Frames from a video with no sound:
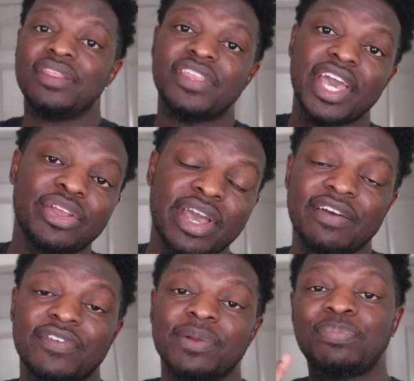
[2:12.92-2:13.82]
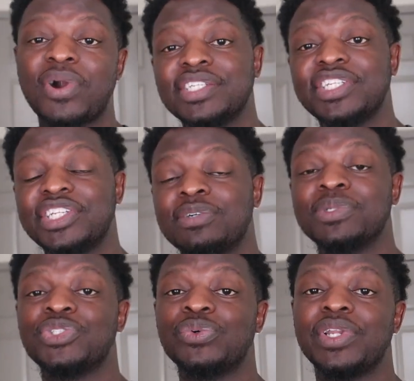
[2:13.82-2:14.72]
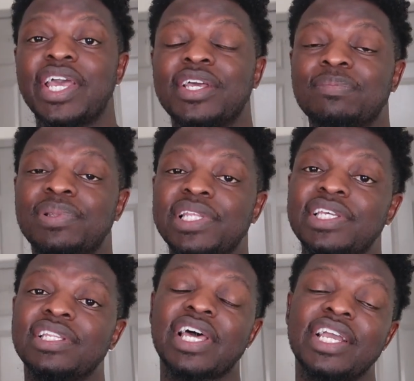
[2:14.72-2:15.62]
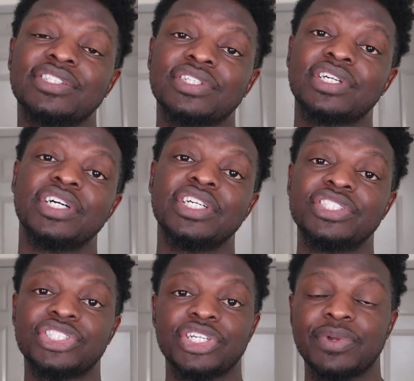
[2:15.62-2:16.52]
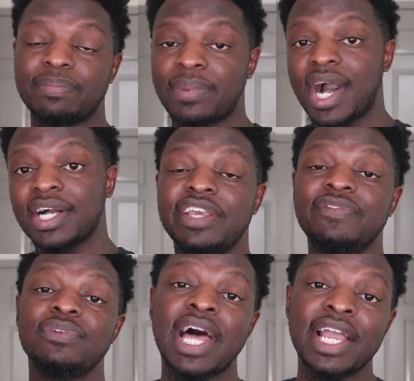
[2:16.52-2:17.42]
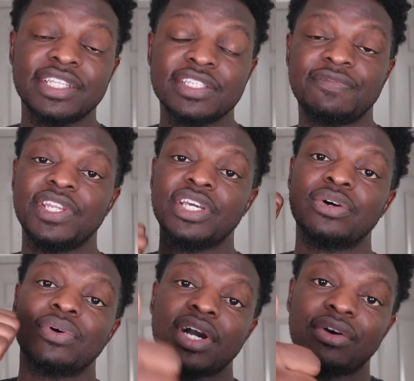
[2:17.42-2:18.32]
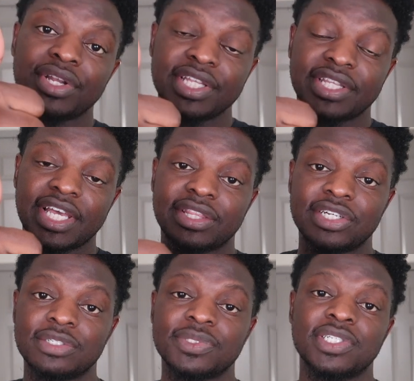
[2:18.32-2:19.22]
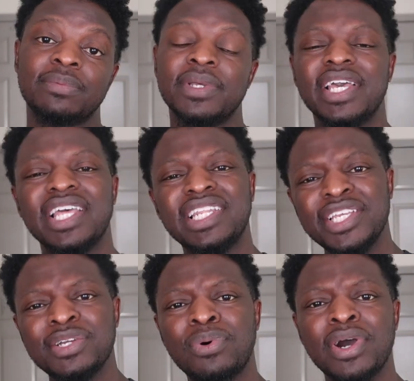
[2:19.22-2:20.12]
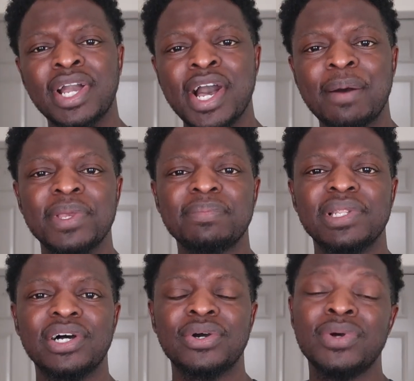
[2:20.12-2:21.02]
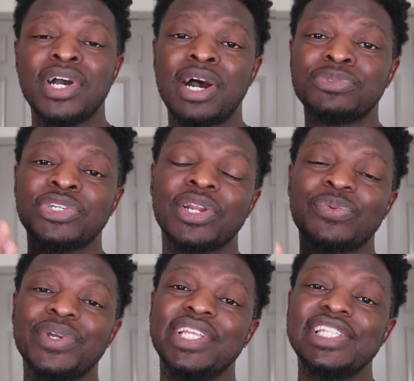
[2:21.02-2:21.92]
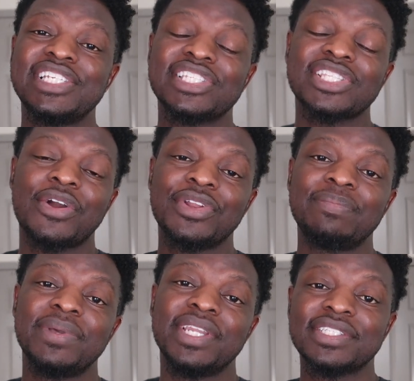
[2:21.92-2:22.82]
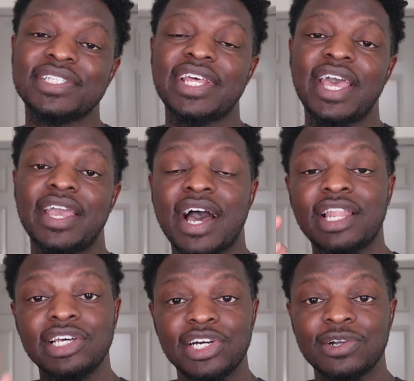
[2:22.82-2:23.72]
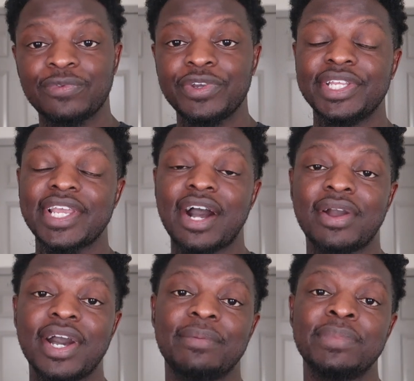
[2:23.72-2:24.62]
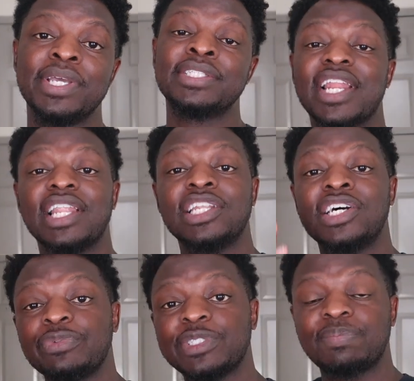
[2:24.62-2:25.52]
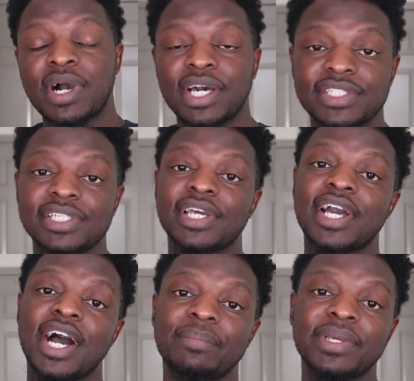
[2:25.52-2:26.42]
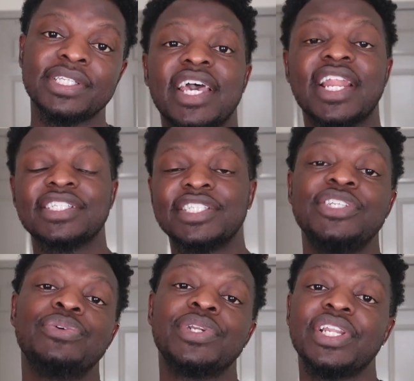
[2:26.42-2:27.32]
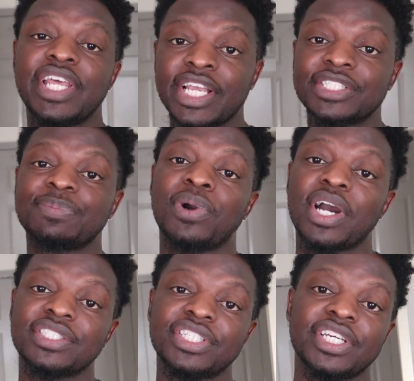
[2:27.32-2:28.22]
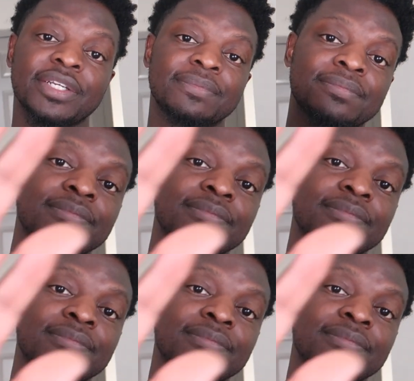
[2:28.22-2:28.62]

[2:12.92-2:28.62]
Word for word: There you have it. Project number twenty-eight complete. Laser cut jewelry box. If you like this video, go on and hit that thumbs up. And leave your boy a comment below. I'm trying to read at least thirty minutes a day. I love reading y'all comments and I love responding to the comments. And I'll see you in the next project.